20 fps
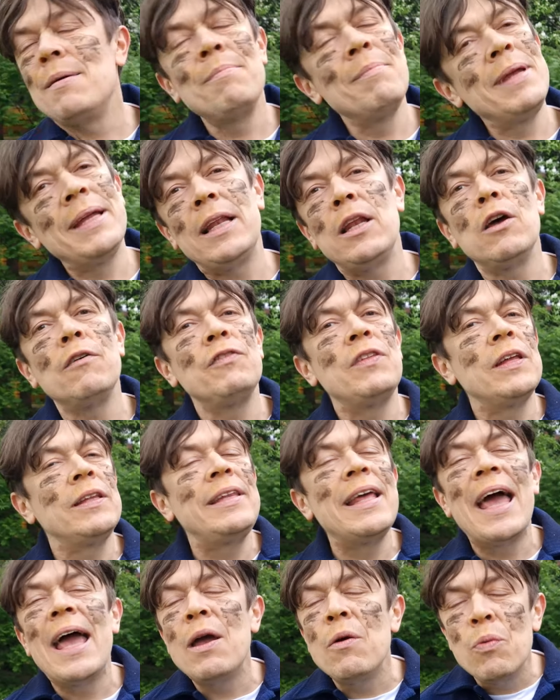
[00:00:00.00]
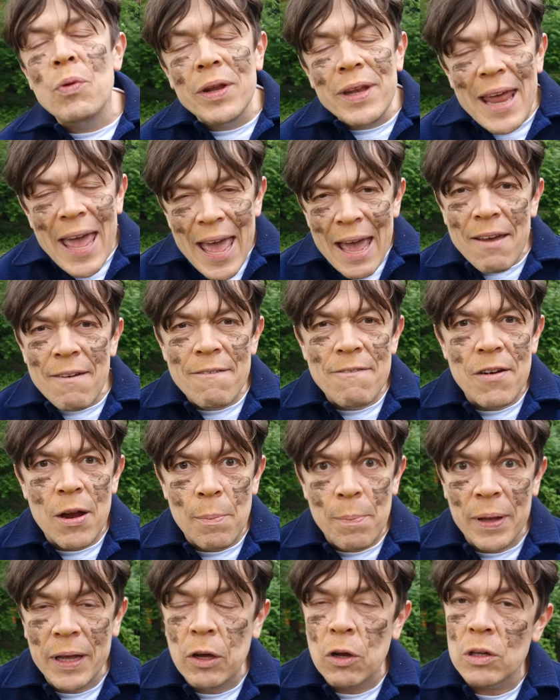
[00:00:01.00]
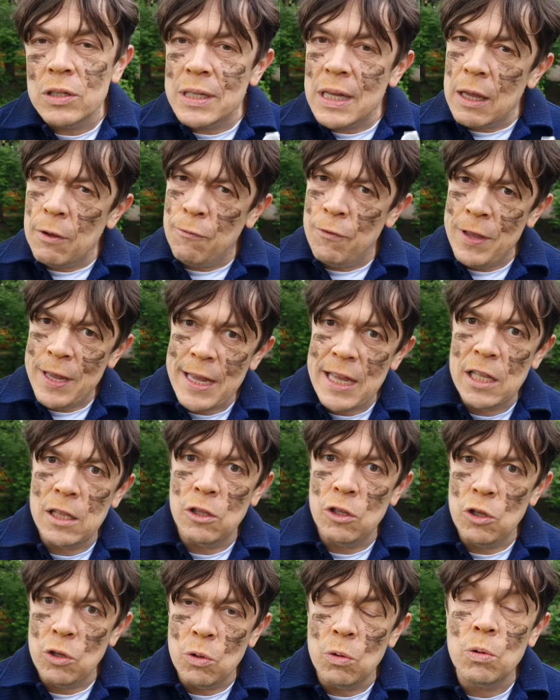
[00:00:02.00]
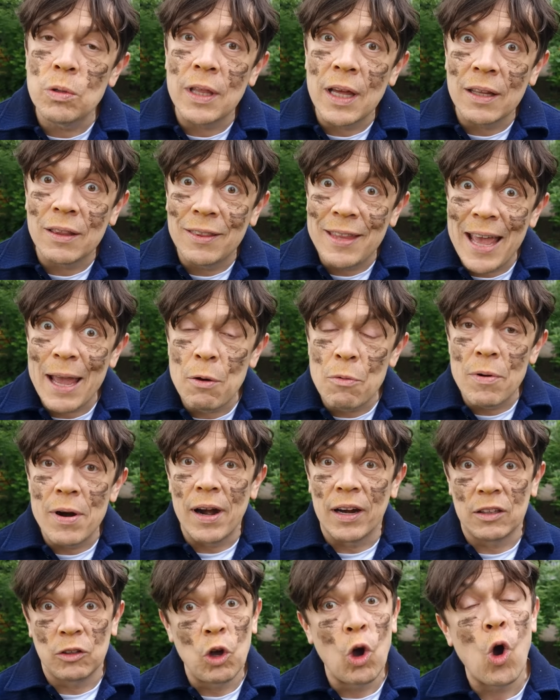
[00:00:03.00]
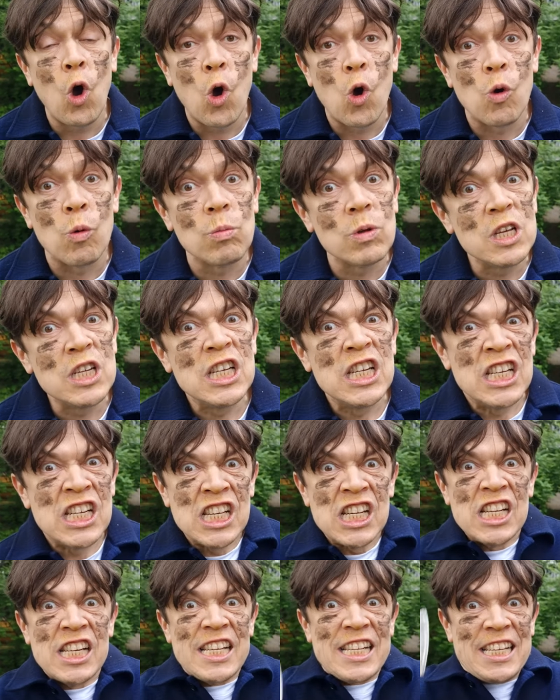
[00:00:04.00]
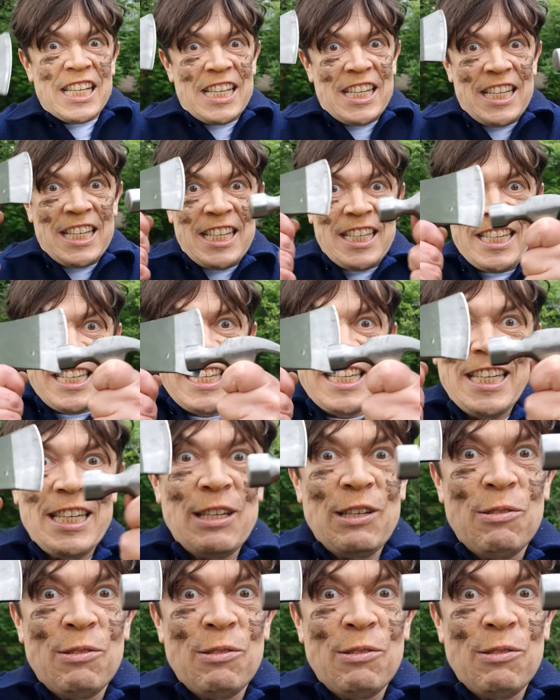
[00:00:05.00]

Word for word: the middle of the day whenever because if he knew that they were at home he